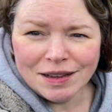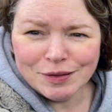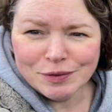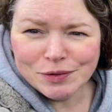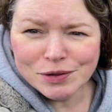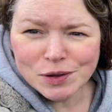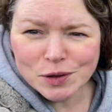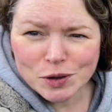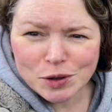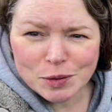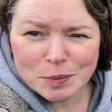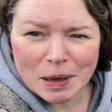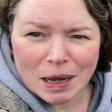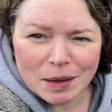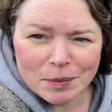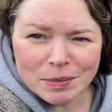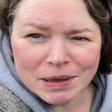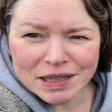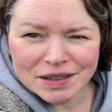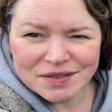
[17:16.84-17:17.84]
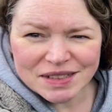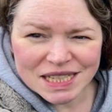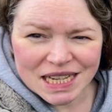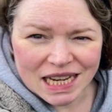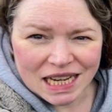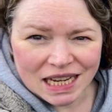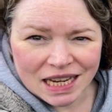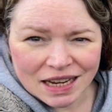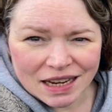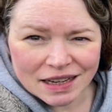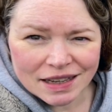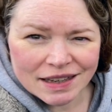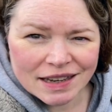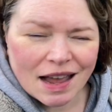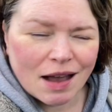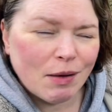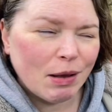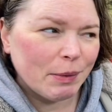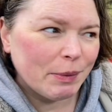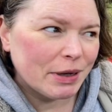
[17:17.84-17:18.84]
Fueled by a bit of tea,
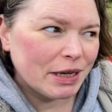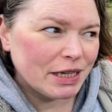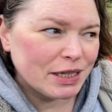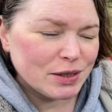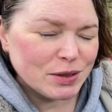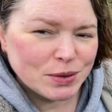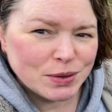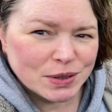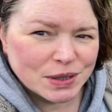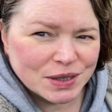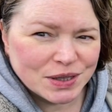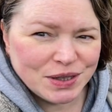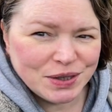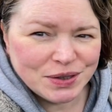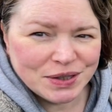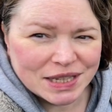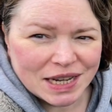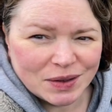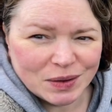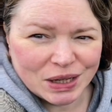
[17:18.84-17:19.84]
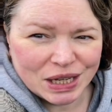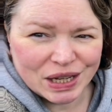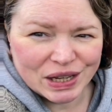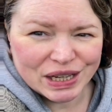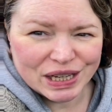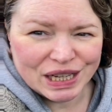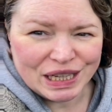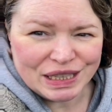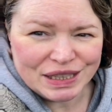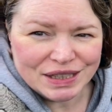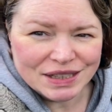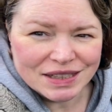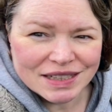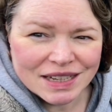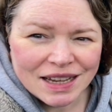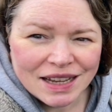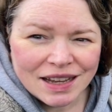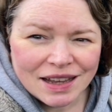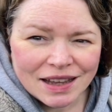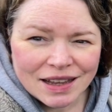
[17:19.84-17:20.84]
now I'm going to talk you down here and
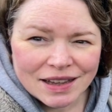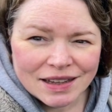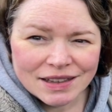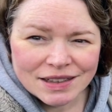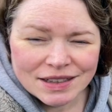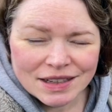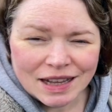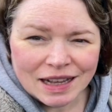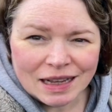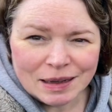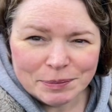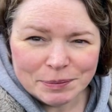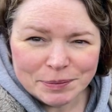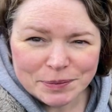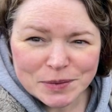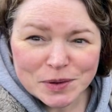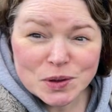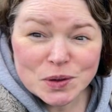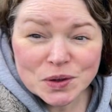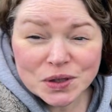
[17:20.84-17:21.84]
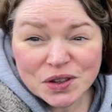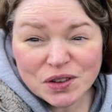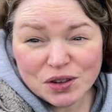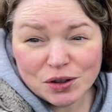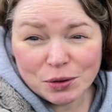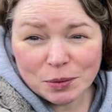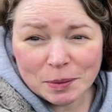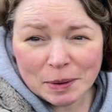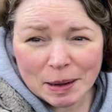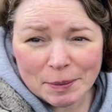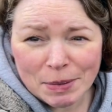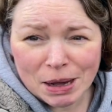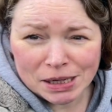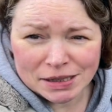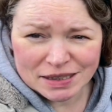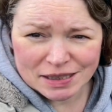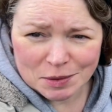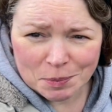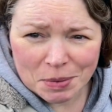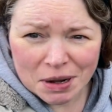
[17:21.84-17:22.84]
talk you through my
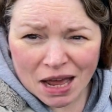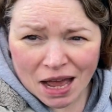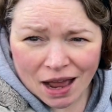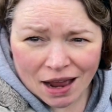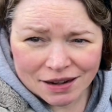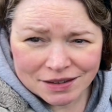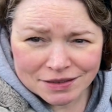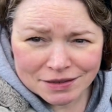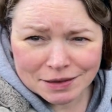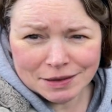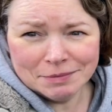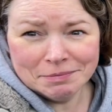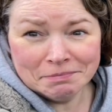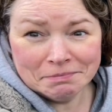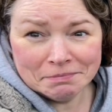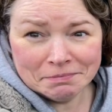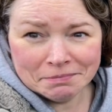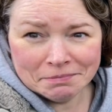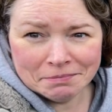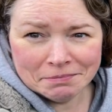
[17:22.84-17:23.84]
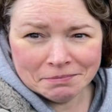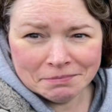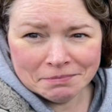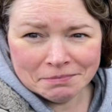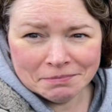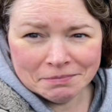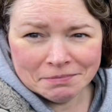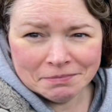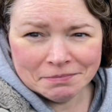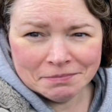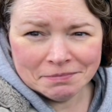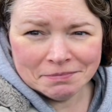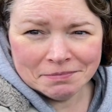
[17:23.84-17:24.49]
master plan.